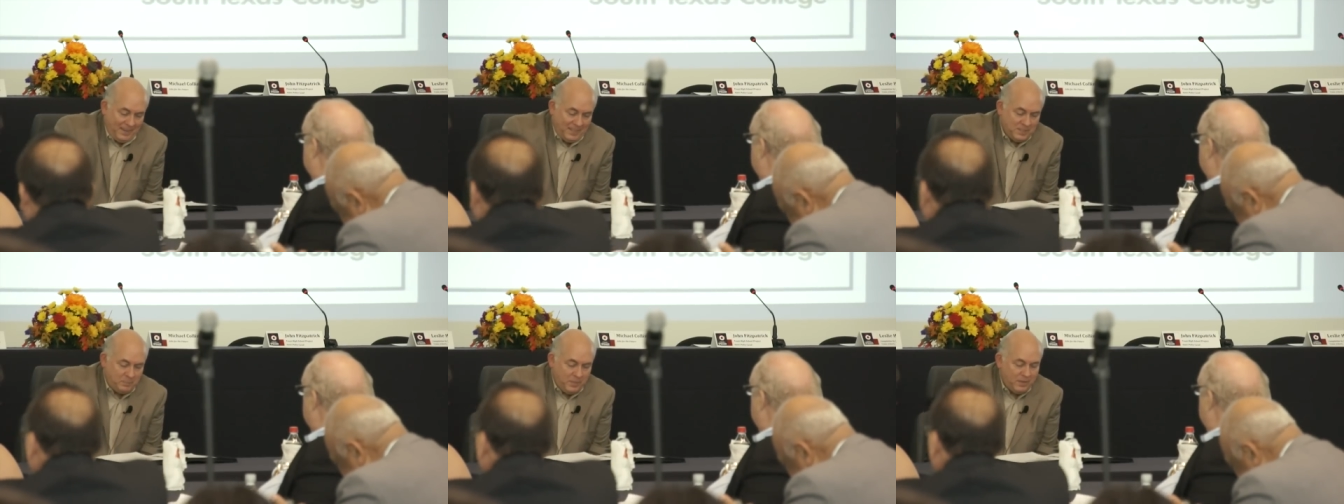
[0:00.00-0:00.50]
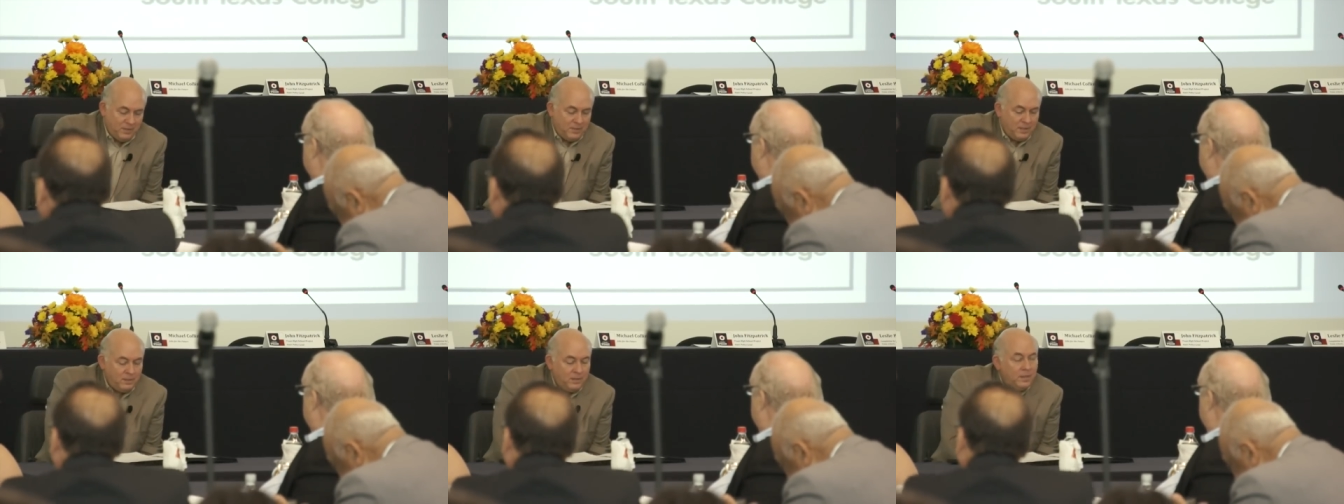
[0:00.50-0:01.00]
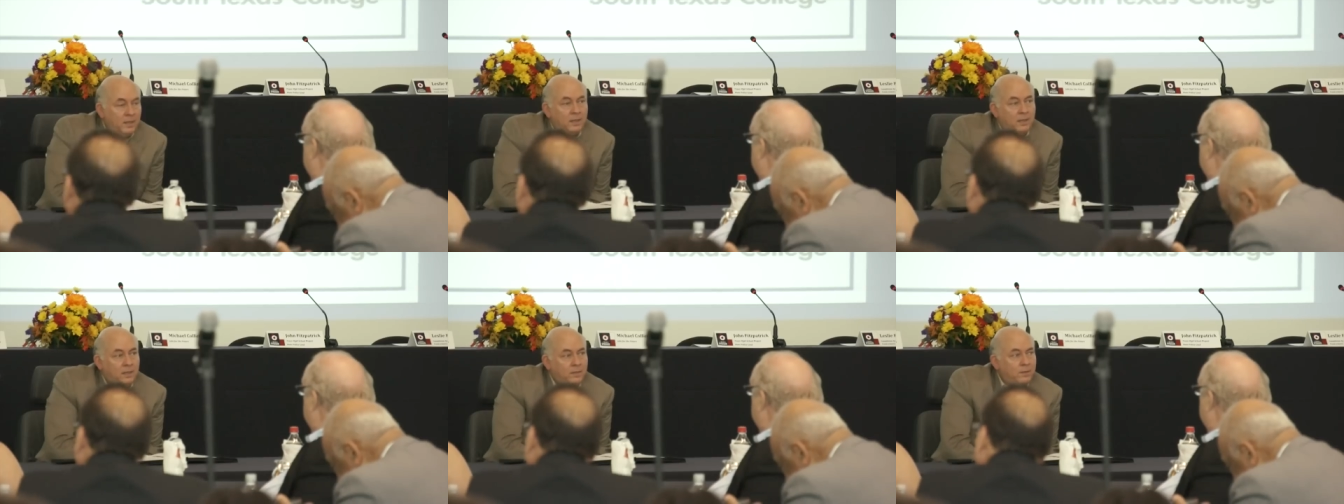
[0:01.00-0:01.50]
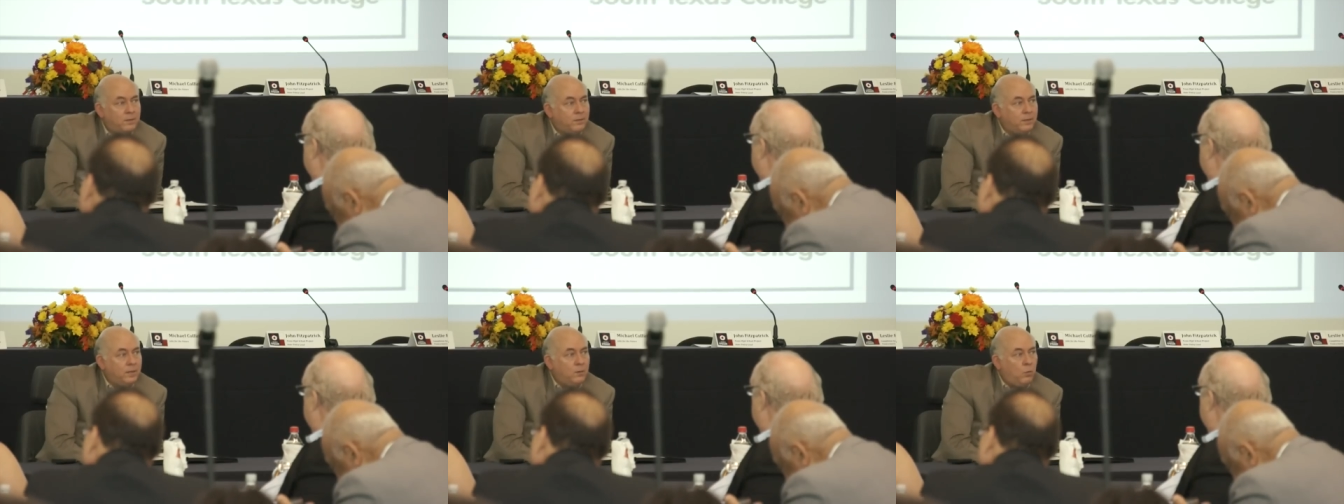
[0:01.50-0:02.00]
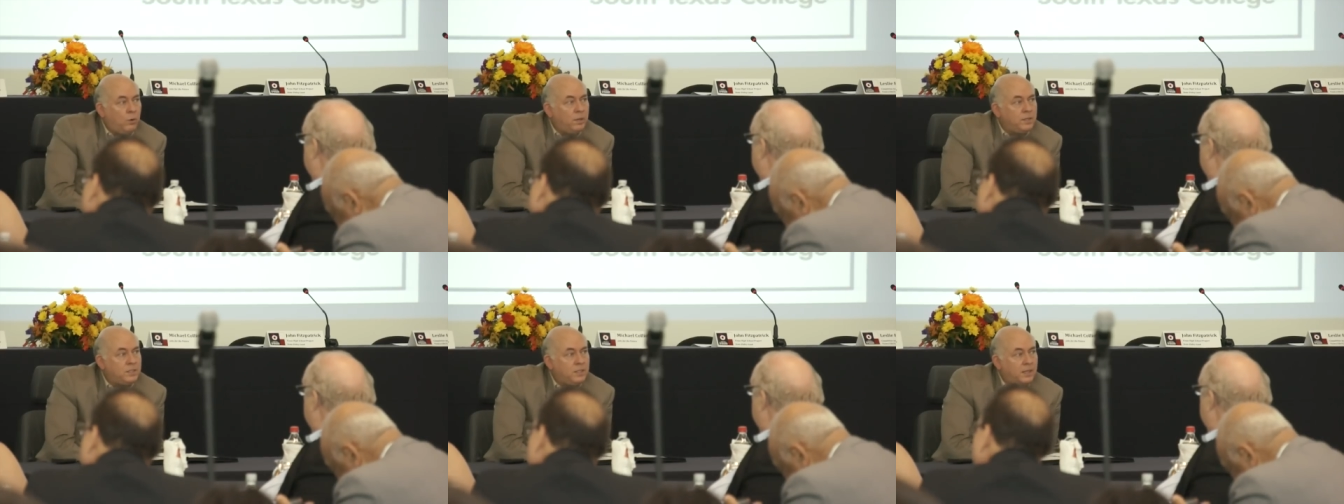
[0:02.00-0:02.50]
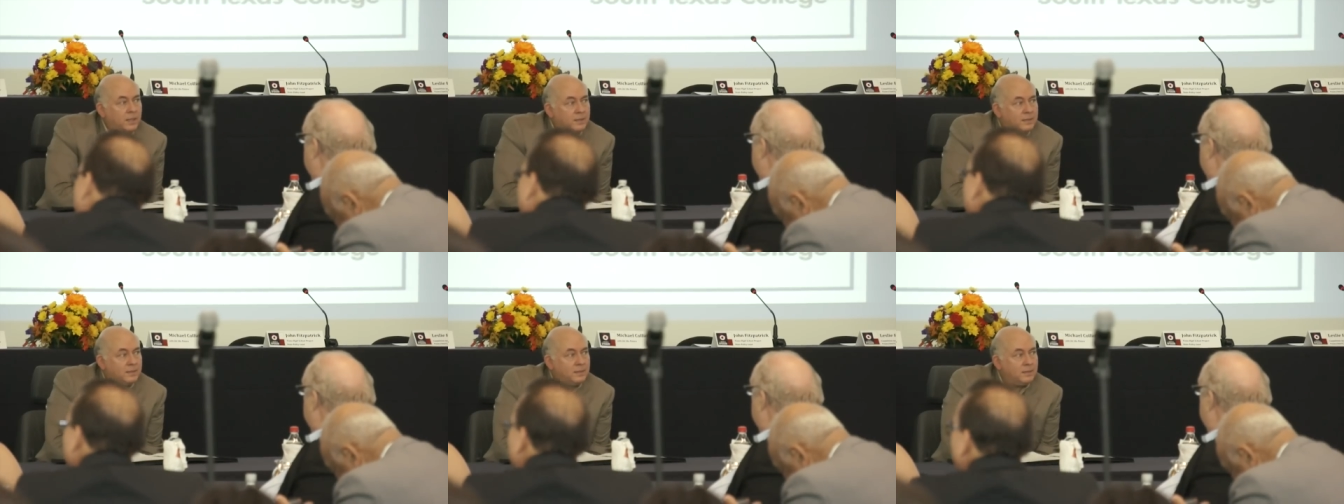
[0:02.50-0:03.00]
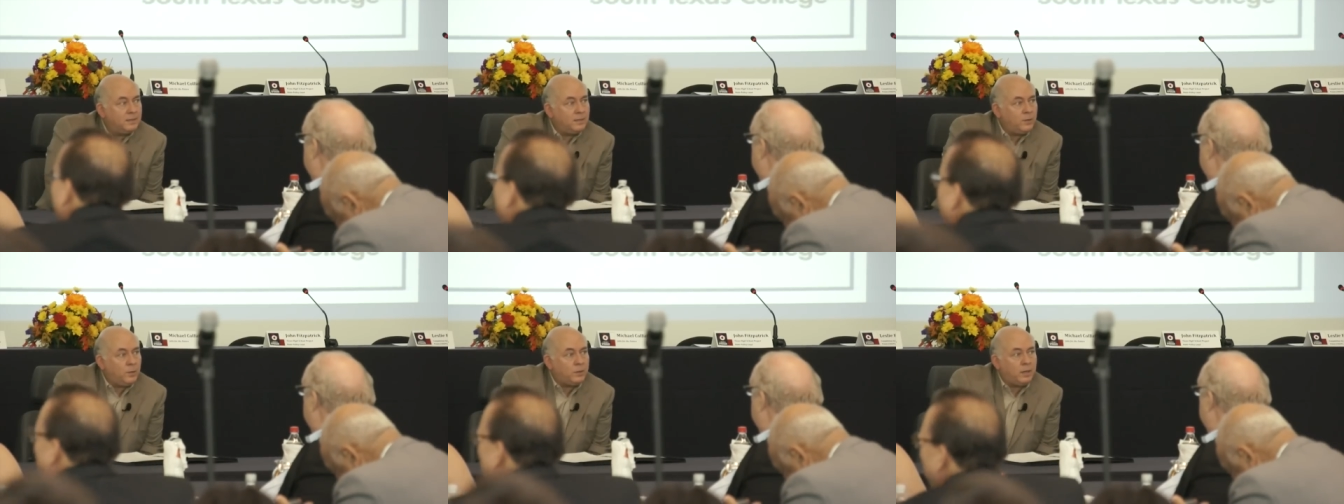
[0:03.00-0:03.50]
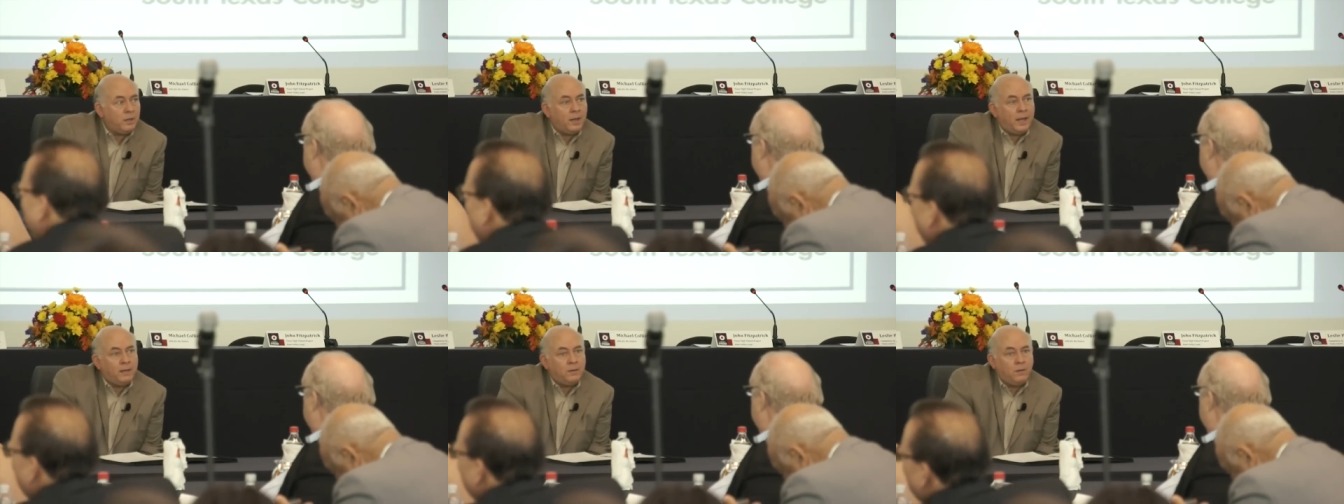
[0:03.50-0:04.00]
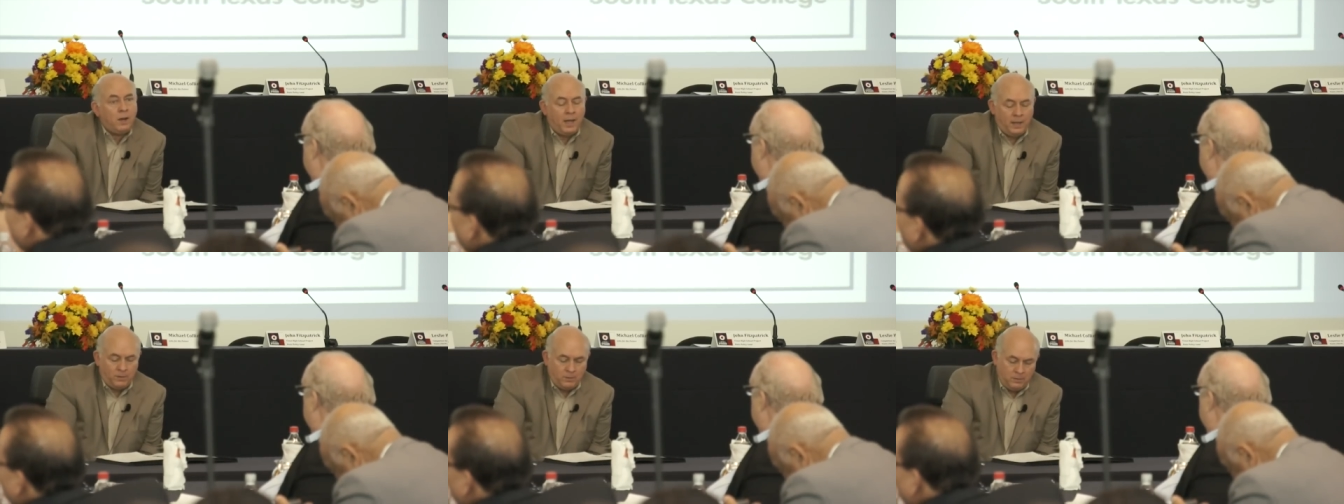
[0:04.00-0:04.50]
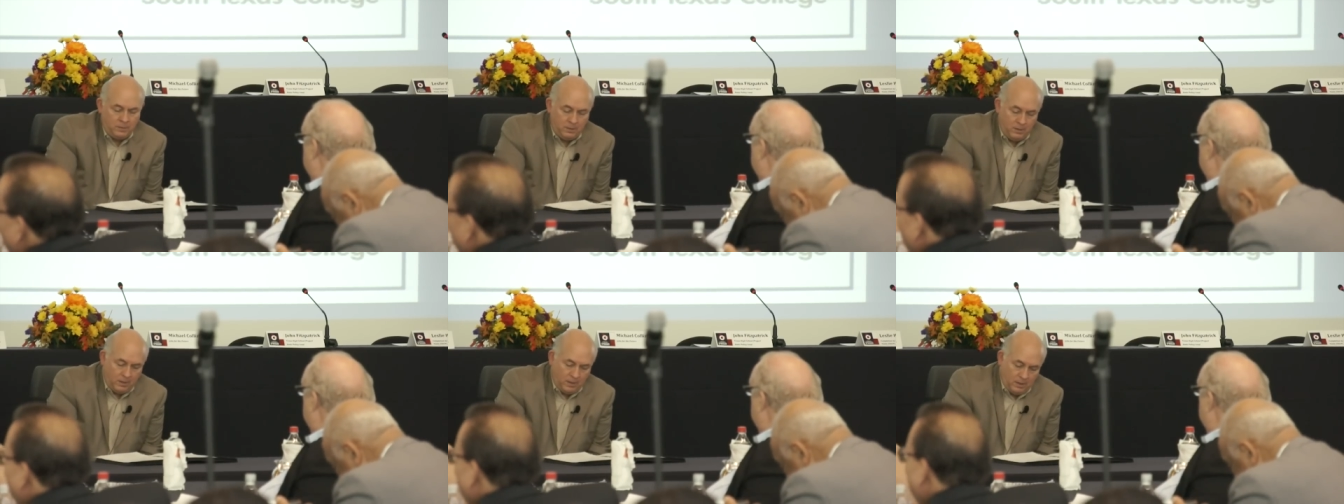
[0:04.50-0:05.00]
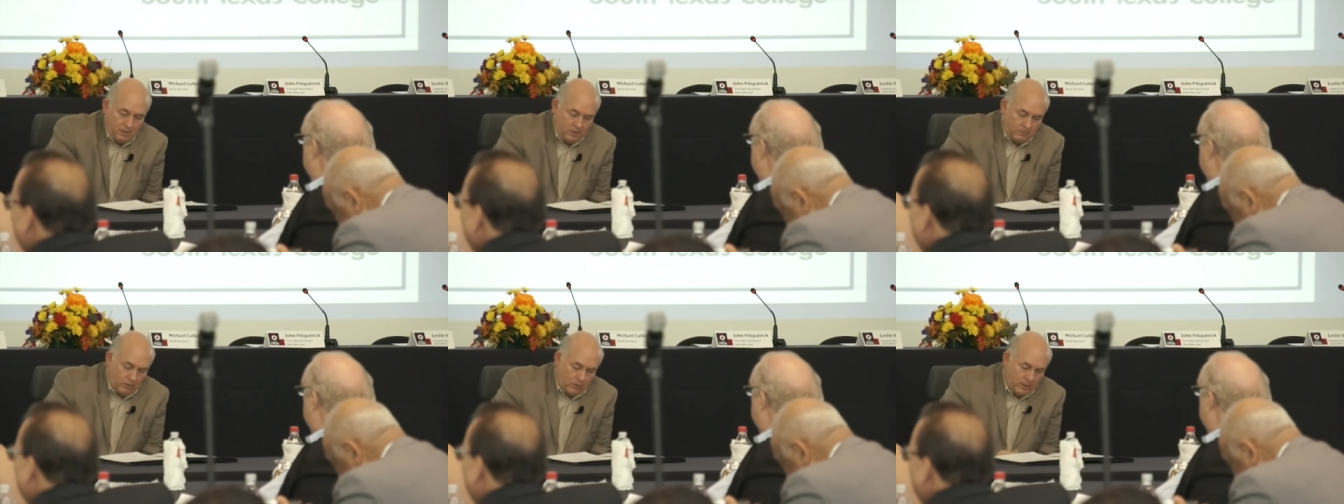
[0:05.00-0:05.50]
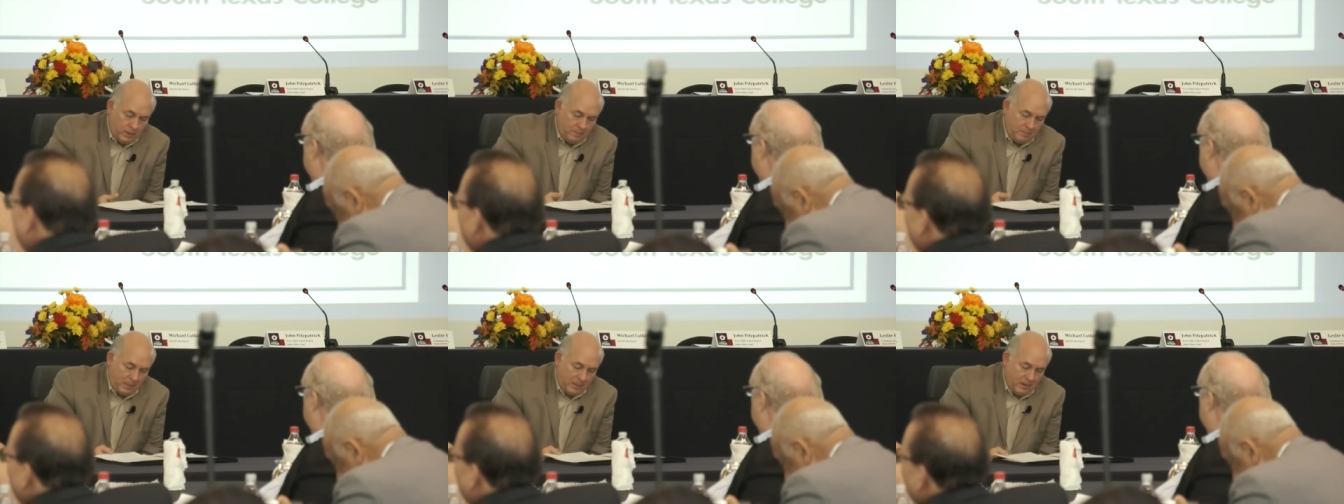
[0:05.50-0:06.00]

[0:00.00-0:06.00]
It's bigger than the other 3 awarded states, North Carolina, Ohio, and Florida.